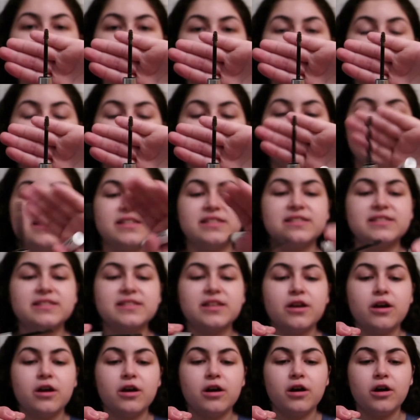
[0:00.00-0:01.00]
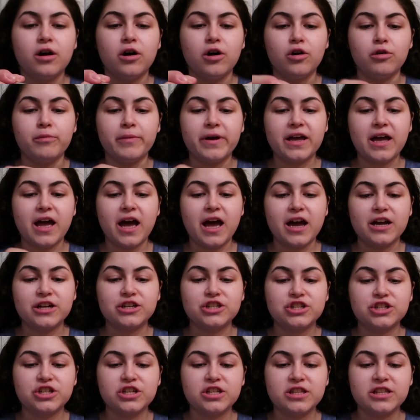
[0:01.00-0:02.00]
is. Oh my
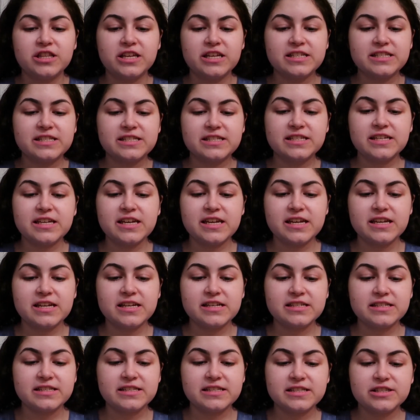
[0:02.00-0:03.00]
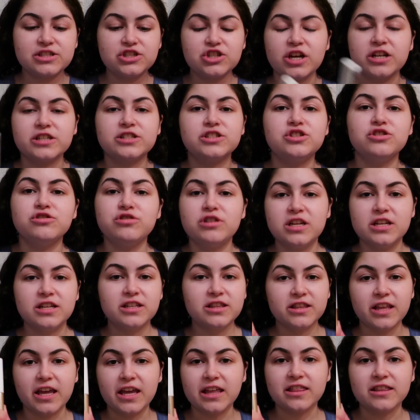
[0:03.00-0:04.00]
gosh, this is just, you
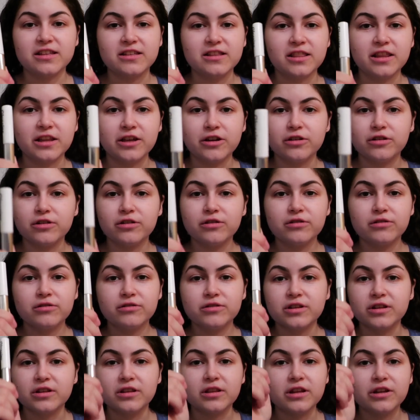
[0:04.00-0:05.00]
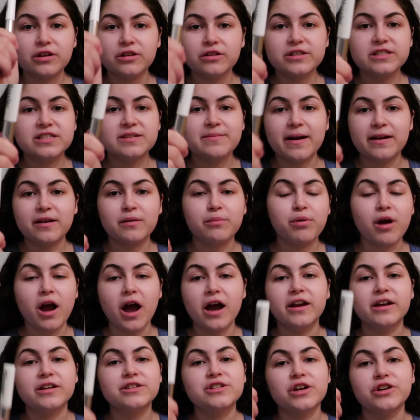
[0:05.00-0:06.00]
need like the little, the littlest amount of
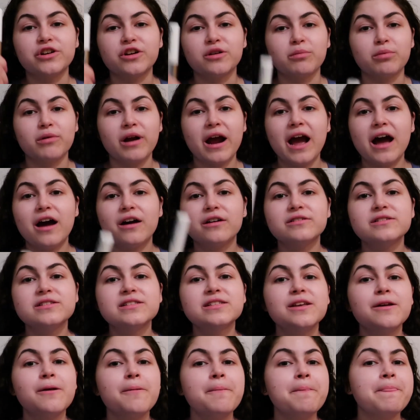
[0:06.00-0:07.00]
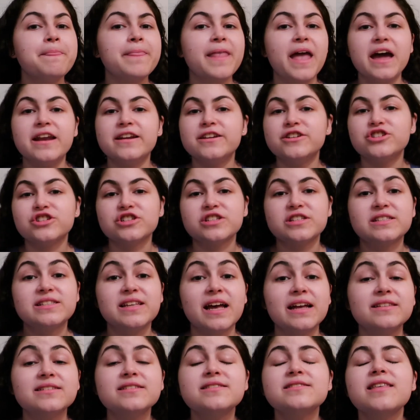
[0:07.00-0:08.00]
product on your brows and it just
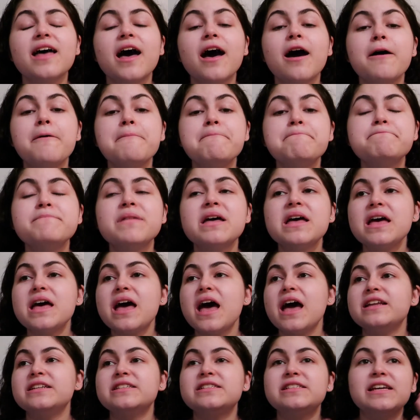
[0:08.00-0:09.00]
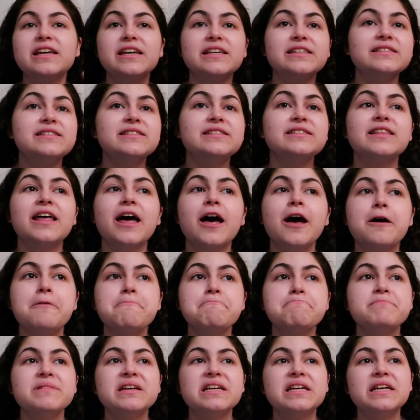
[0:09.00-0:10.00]
sets them and tints
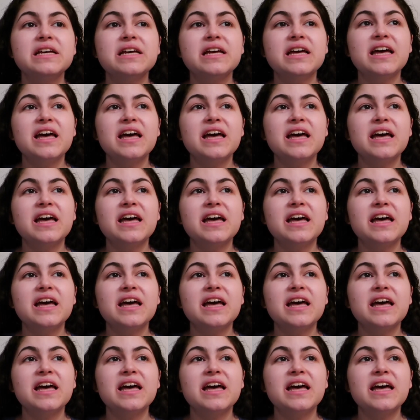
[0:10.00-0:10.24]
them